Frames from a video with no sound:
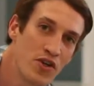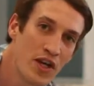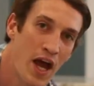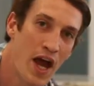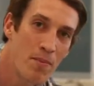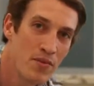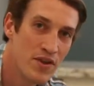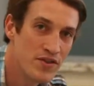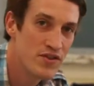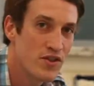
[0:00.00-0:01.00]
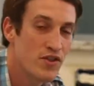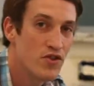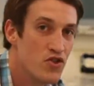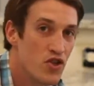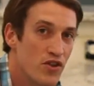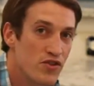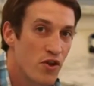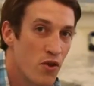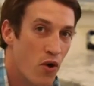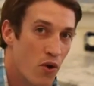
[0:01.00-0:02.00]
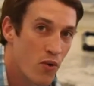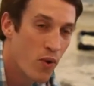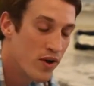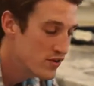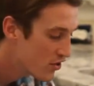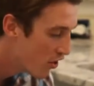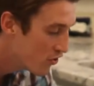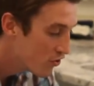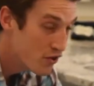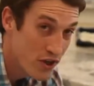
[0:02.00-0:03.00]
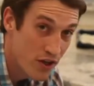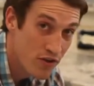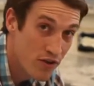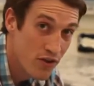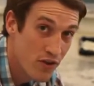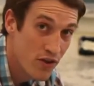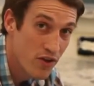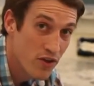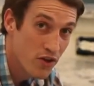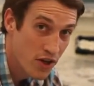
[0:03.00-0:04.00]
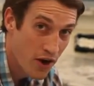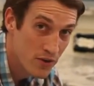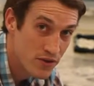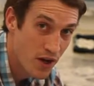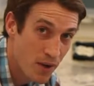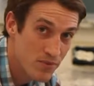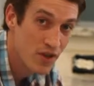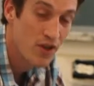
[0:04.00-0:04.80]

cabinets, just the lower ones underneath your countertops.